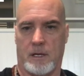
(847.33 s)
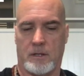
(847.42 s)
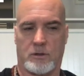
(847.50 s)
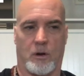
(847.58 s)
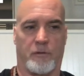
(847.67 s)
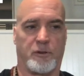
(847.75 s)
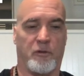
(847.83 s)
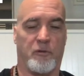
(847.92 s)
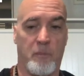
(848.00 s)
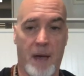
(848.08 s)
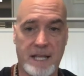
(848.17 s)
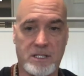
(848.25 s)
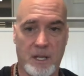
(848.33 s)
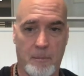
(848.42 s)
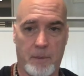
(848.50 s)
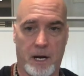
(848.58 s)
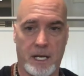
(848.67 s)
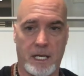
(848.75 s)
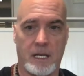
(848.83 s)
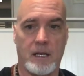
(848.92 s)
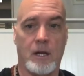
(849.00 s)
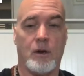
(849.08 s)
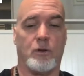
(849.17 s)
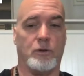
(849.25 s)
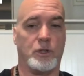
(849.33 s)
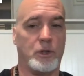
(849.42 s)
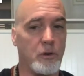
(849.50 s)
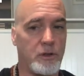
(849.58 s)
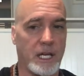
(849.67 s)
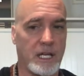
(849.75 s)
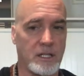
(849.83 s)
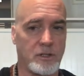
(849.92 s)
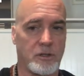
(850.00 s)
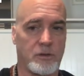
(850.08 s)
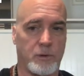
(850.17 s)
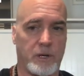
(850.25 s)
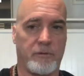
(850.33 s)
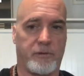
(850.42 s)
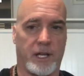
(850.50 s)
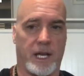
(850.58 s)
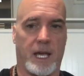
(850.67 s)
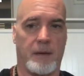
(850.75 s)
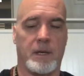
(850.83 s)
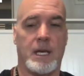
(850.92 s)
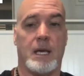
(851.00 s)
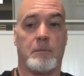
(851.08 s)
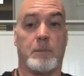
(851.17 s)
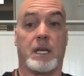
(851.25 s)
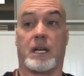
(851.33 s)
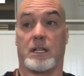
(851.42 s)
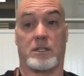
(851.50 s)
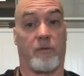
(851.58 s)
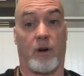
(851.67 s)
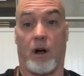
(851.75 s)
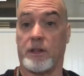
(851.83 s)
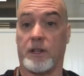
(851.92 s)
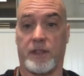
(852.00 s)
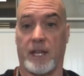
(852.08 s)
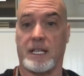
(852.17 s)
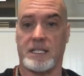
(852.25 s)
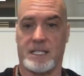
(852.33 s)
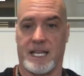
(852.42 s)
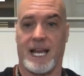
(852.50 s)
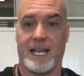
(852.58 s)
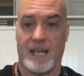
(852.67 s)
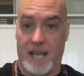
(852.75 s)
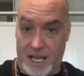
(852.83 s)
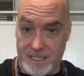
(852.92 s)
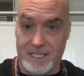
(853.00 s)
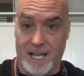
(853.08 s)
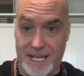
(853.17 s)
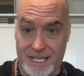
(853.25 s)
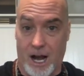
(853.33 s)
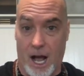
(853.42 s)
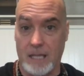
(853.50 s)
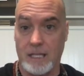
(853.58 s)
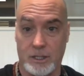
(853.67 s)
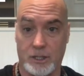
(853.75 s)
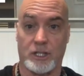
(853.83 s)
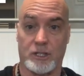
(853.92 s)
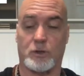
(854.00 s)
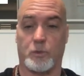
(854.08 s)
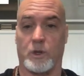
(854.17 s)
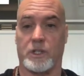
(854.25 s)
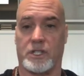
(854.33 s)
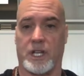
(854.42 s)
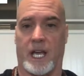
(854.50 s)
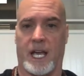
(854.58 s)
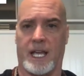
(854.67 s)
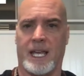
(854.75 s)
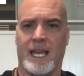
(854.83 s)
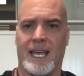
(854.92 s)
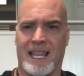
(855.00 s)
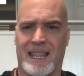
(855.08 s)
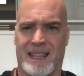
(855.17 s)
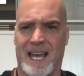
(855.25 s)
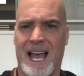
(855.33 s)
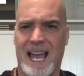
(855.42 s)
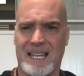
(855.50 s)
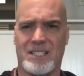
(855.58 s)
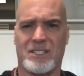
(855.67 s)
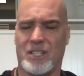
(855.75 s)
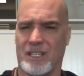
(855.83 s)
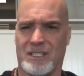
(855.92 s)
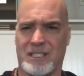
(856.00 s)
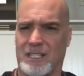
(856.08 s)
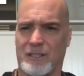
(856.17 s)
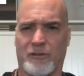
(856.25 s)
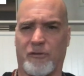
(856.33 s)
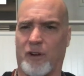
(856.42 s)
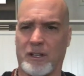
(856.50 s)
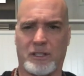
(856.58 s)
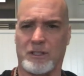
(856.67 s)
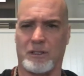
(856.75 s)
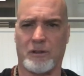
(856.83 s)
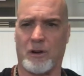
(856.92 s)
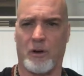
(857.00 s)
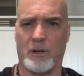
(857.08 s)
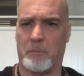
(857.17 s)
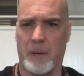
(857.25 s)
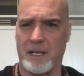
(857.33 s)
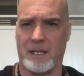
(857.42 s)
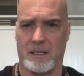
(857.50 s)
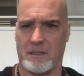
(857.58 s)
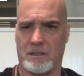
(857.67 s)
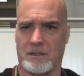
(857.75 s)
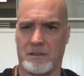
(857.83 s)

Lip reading: So if you've met somebody who you think is your twin flame because of all the things that psychologists would say, that is just dysfunctional codependence.